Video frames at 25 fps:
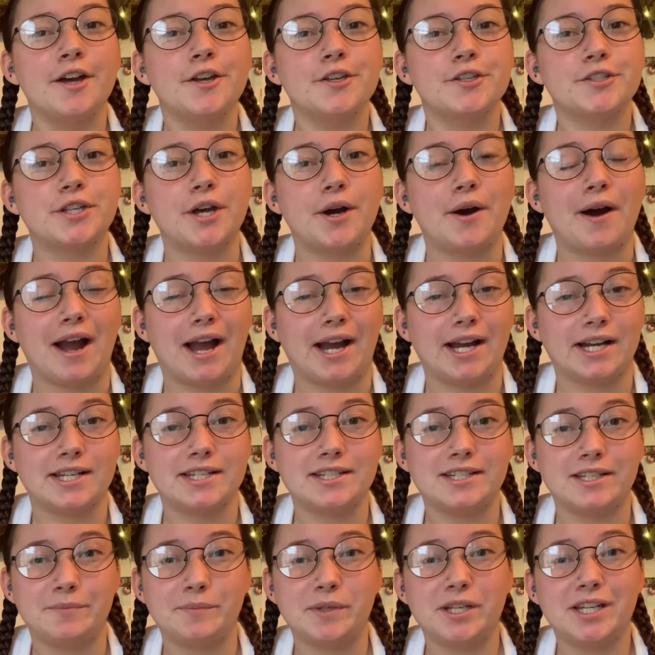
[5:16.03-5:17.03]
So
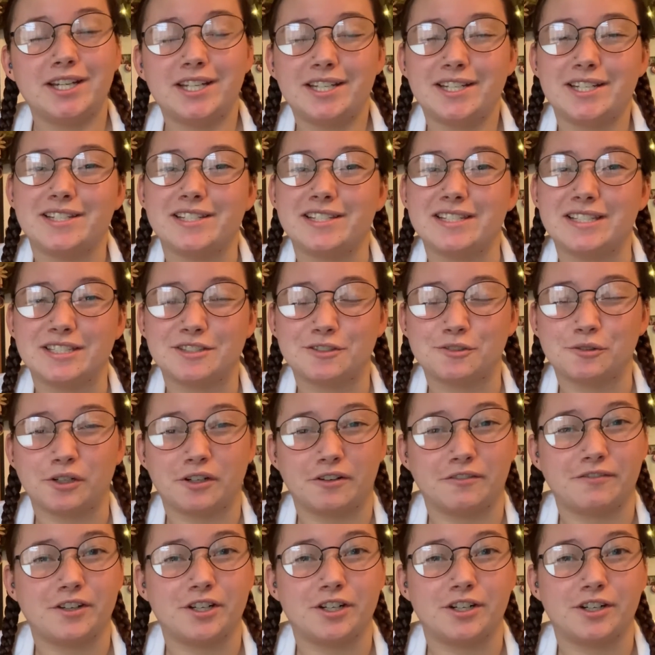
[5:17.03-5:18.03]
academia is sort
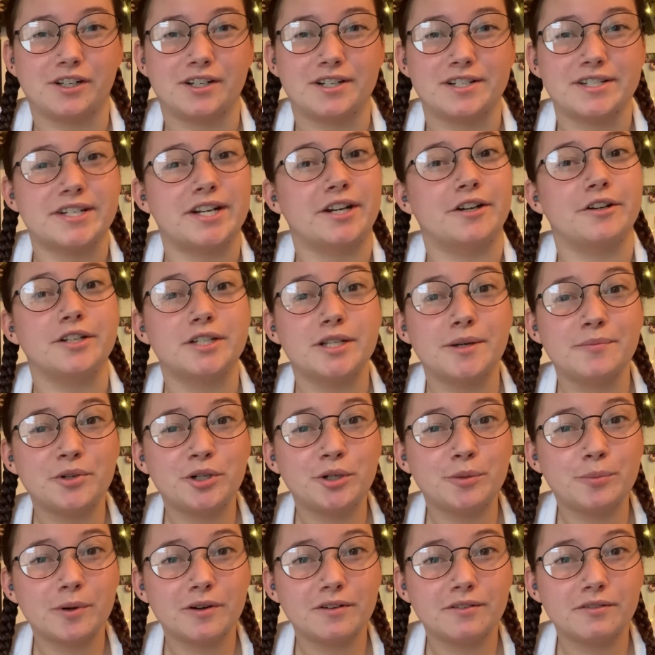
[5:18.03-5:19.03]
of your
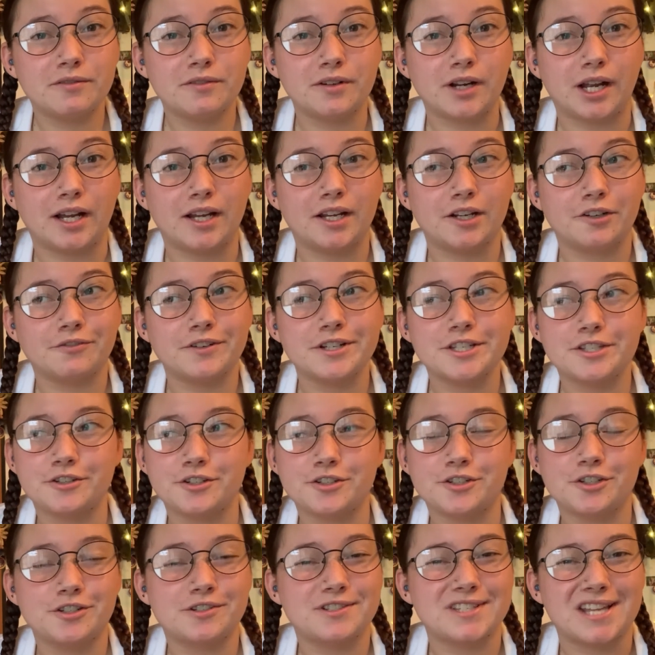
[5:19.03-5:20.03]
stereotypical uh,
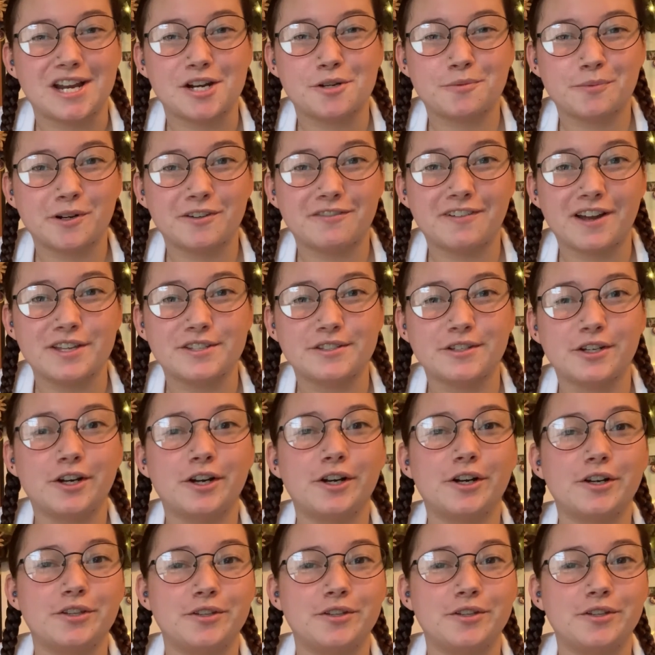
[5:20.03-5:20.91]
researcher slash professor.